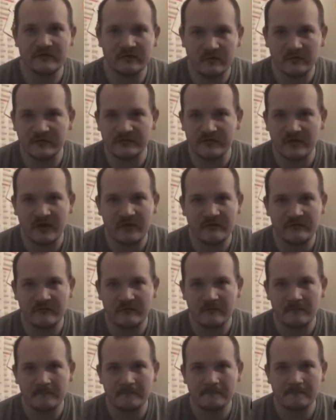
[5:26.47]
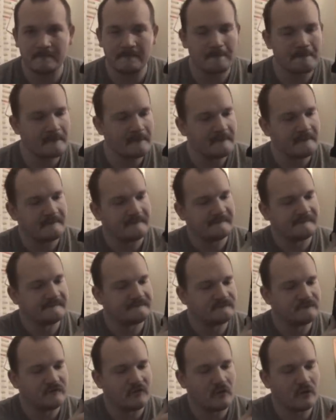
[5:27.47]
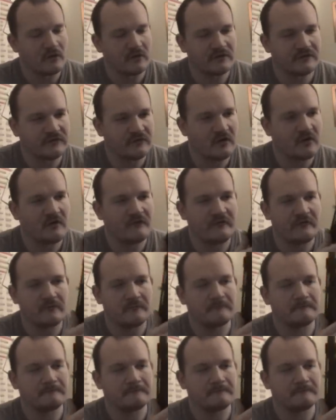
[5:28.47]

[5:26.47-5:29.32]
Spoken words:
you is safe. Forward is off.